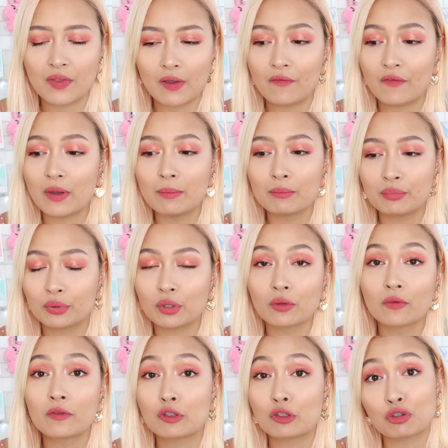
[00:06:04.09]
They've
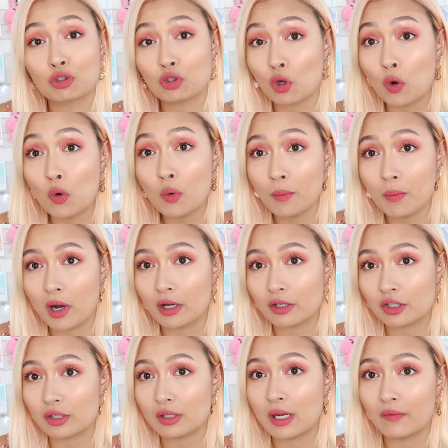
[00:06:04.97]
improved so
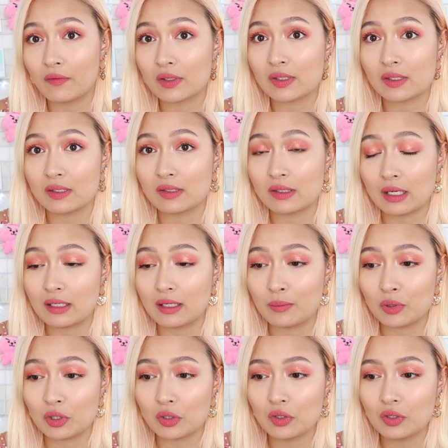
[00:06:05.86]
much ever since they
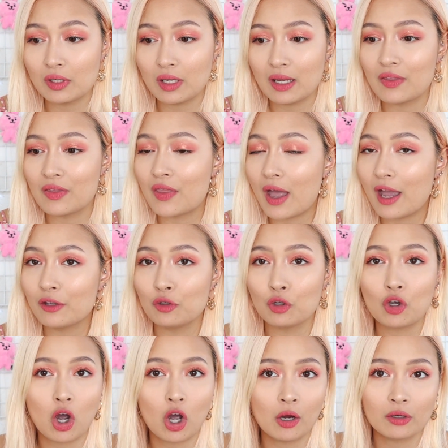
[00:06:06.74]
debuted and that
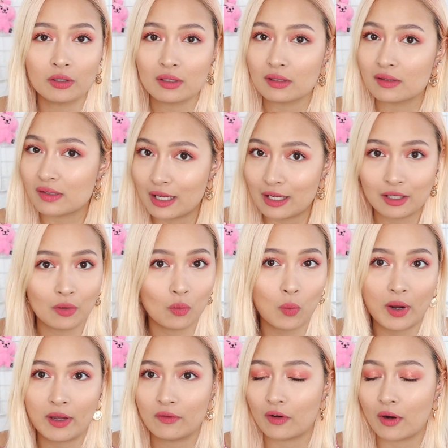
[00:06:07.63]
you can't take
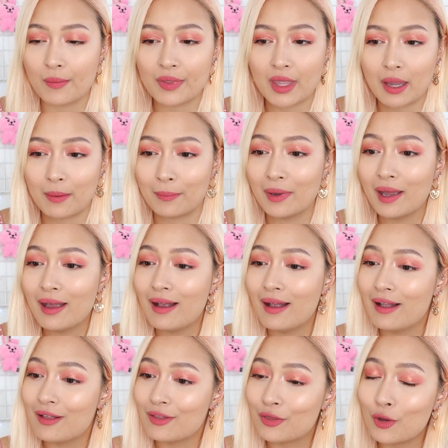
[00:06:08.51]
away from them.
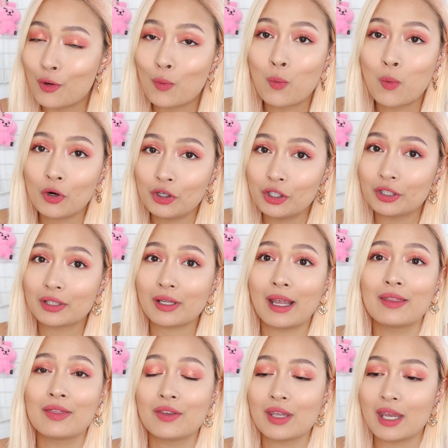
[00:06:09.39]
The work
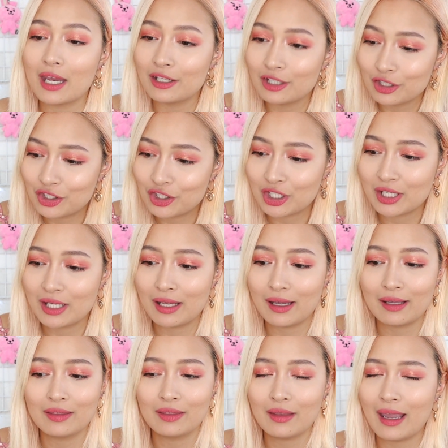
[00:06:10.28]
and the energy
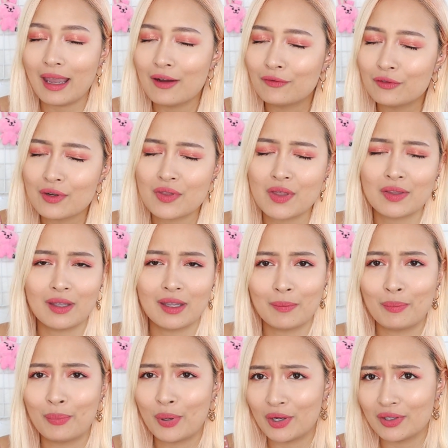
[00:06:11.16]
and everything
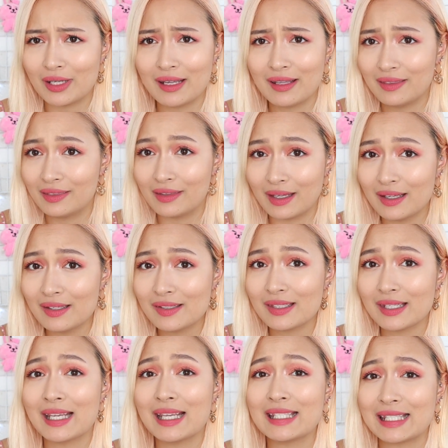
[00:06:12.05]
they put in this
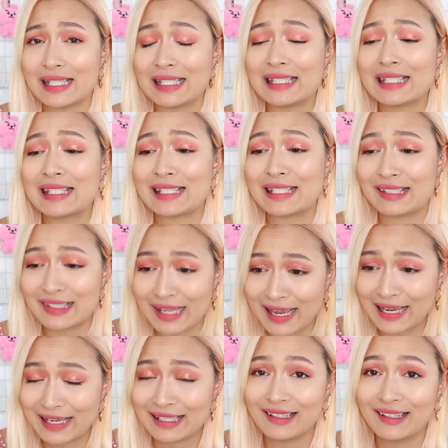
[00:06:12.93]
is
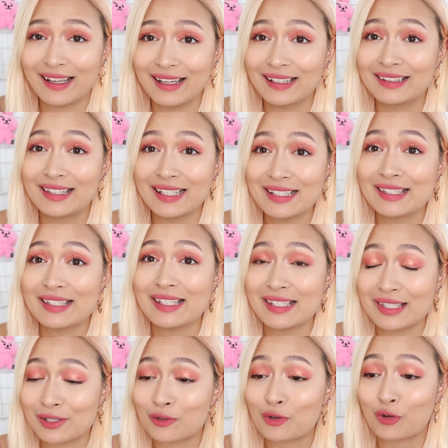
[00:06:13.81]
insane. Like this
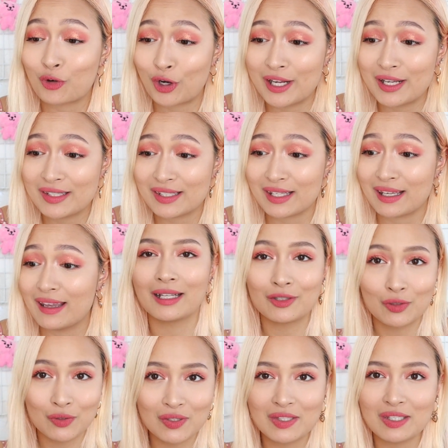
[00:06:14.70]
is crazy.
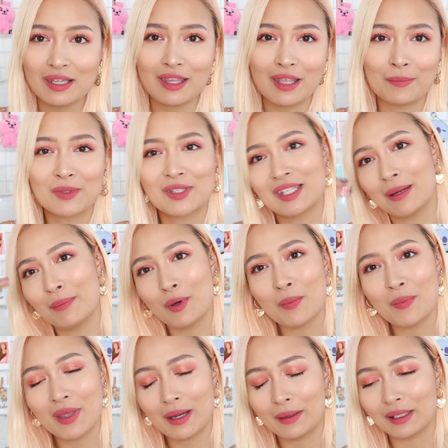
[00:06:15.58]
And to see them step
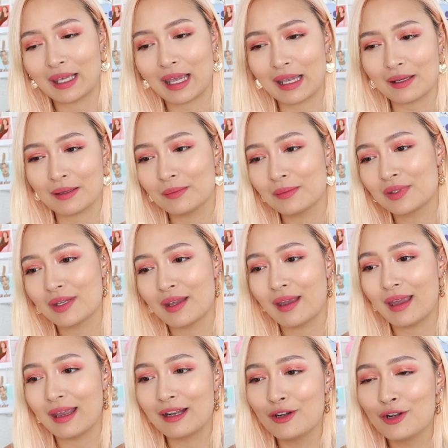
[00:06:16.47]
up their games
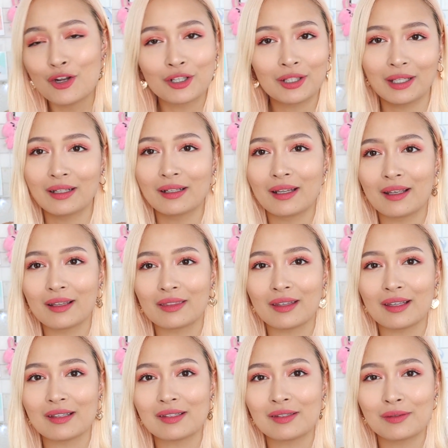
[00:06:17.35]
and looking like
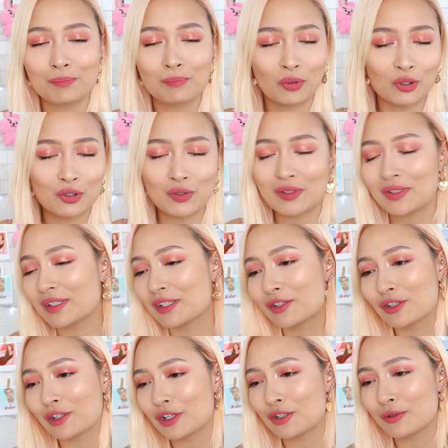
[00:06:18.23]
this, producing
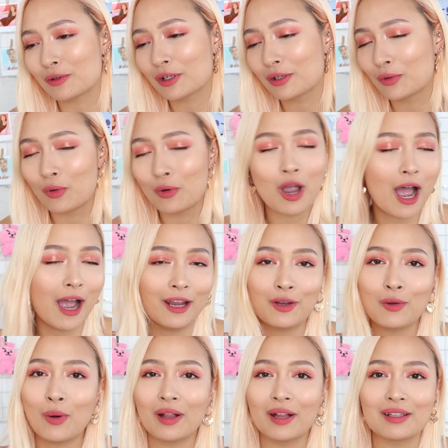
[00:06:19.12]
such
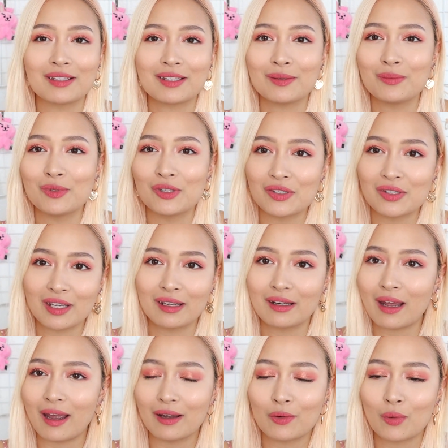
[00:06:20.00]
high quality music
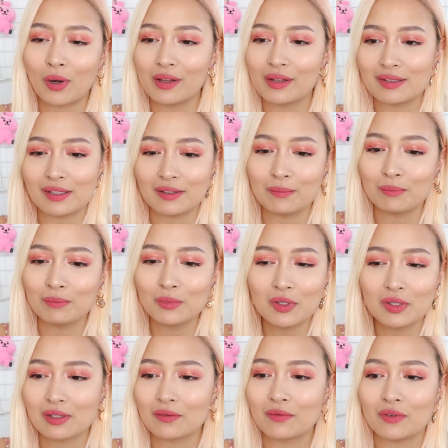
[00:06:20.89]
and high quality
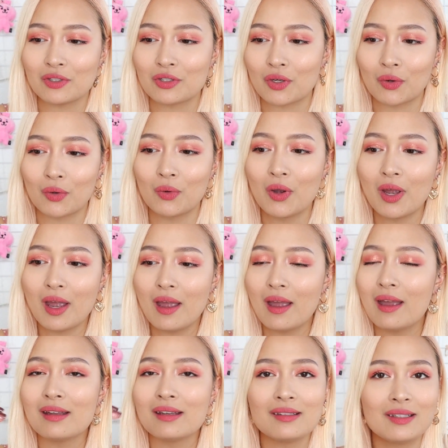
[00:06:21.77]
music video,
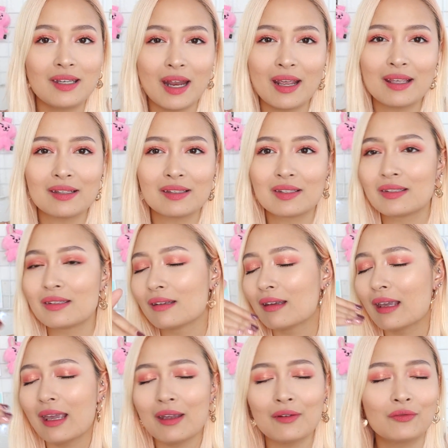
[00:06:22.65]
dance,
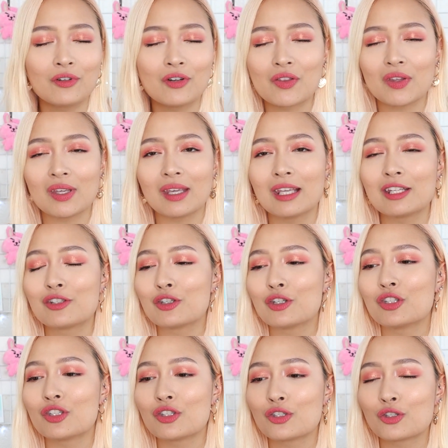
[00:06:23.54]
everything is
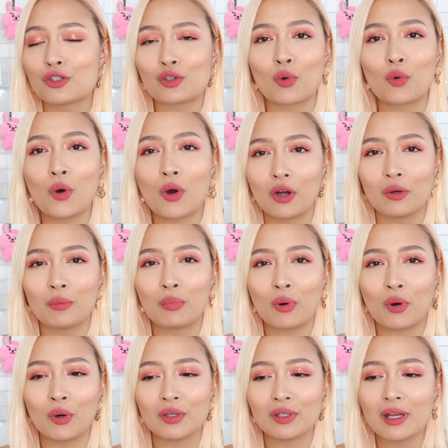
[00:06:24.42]
just so on
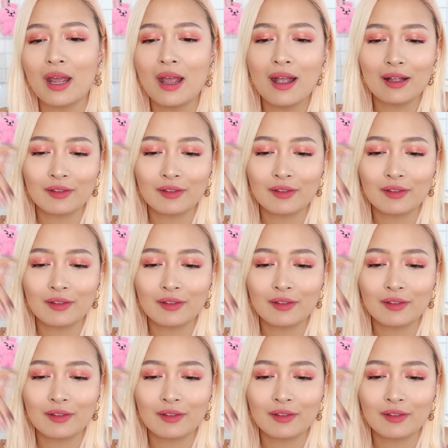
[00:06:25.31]
point.